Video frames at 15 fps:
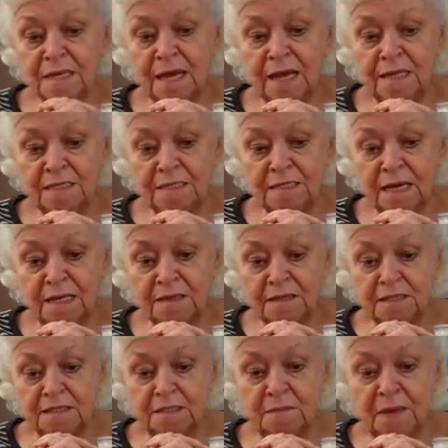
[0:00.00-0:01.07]
guy's got
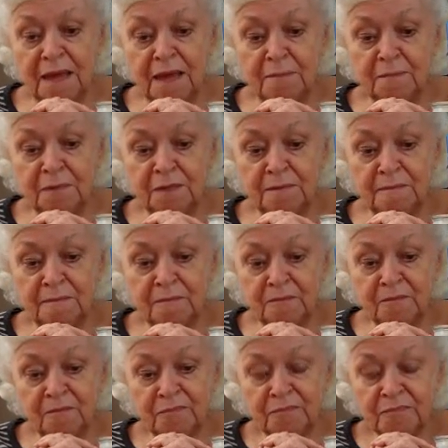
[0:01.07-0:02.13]
this map, and
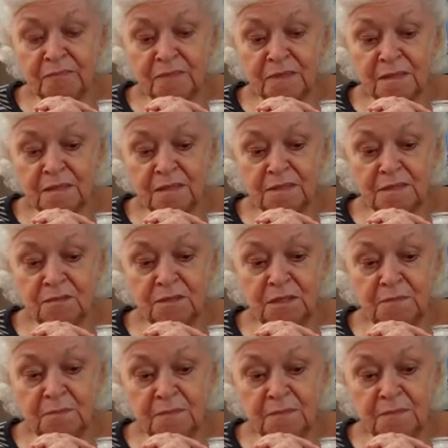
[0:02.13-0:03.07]
so